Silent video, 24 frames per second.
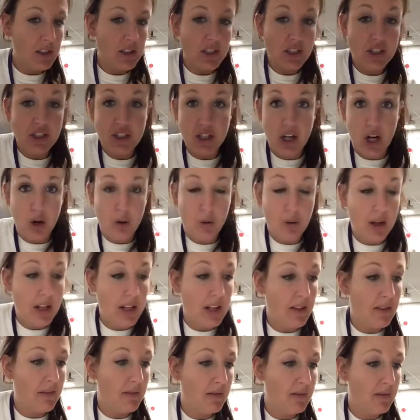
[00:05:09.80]
So,
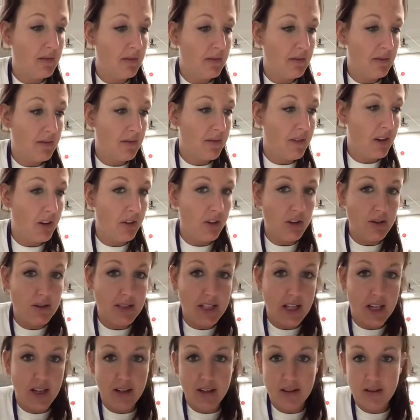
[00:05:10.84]
fill those
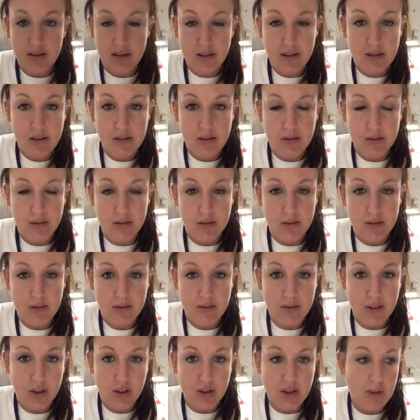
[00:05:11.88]
in
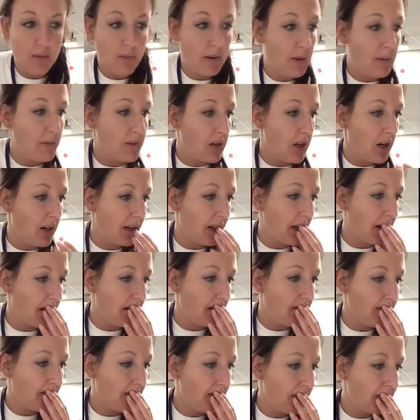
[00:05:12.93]
when I'm
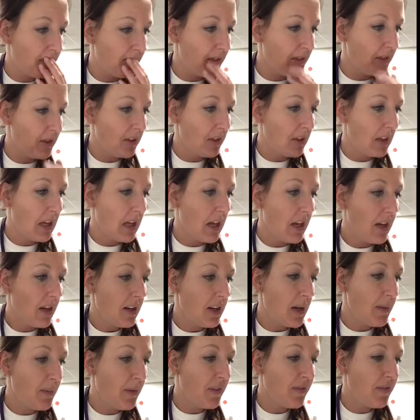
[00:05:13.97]
talking.
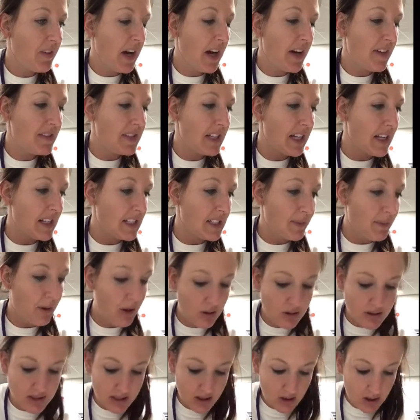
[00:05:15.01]
Number 5 says,
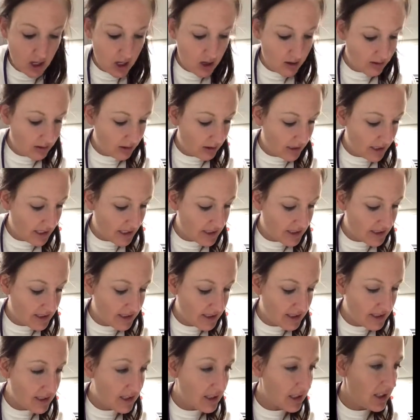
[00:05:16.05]
suppose there are a
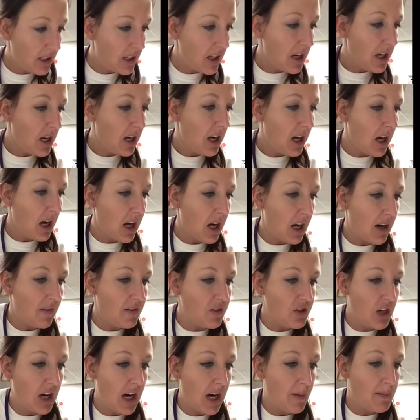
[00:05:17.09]
list of
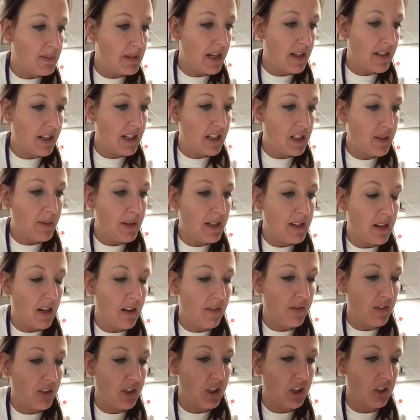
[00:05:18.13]
jobs that need to be
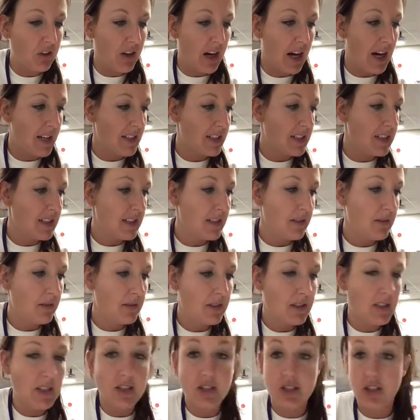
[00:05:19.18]
done for your class,
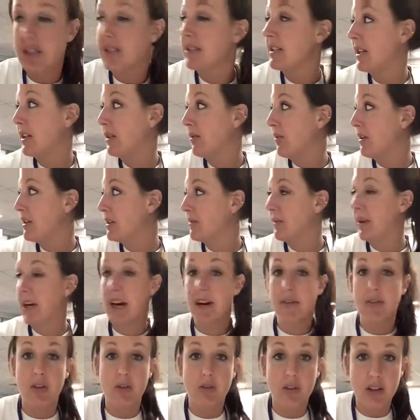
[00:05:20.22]
such as like the ones we
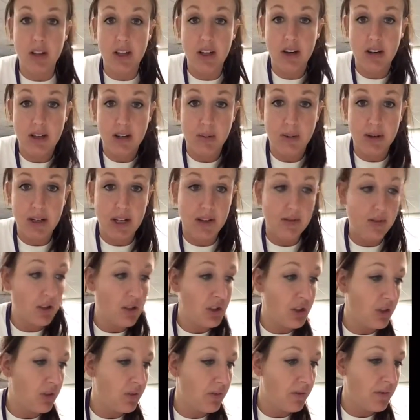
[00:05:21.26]
have over there that we never
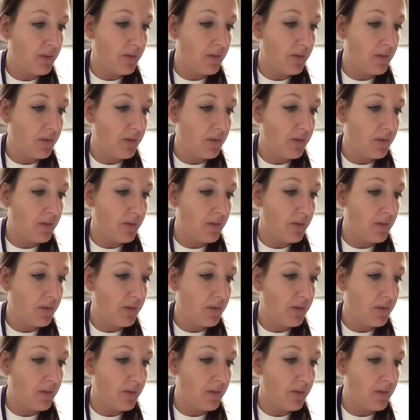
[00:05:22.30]
do.